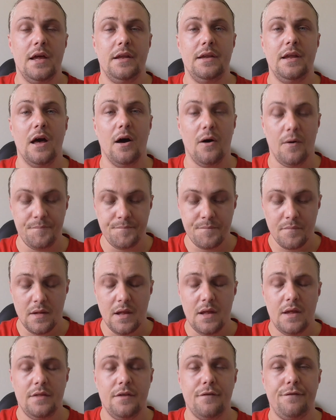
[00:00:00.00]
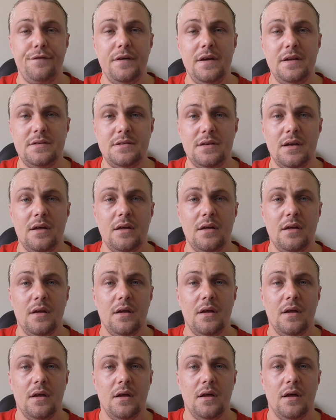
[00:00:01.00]
Now the feature,
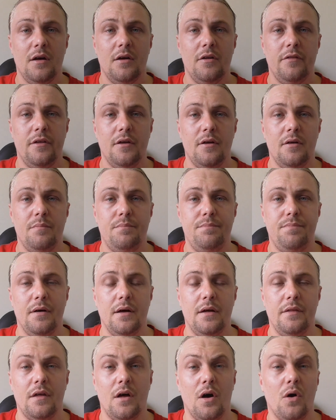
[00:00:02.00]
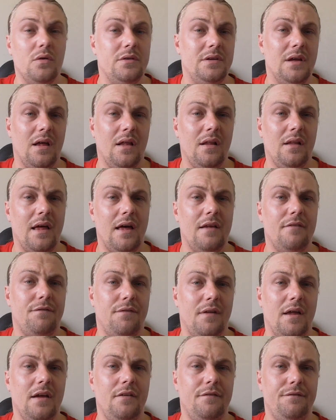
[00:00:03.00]
the hotel and
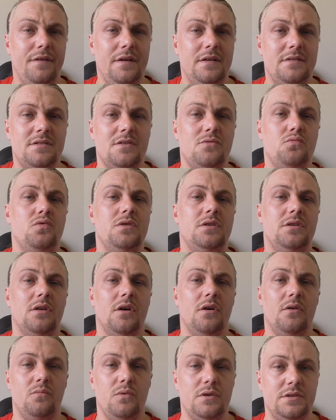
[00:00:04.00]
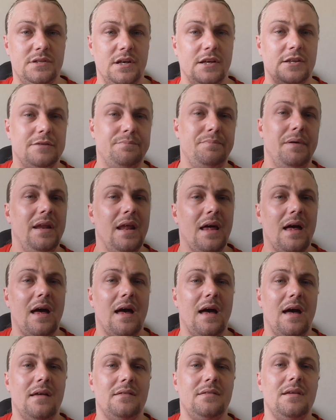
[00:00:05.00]
flight feature, which Expedia
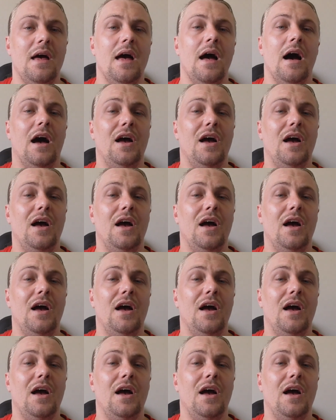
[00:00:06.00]
has,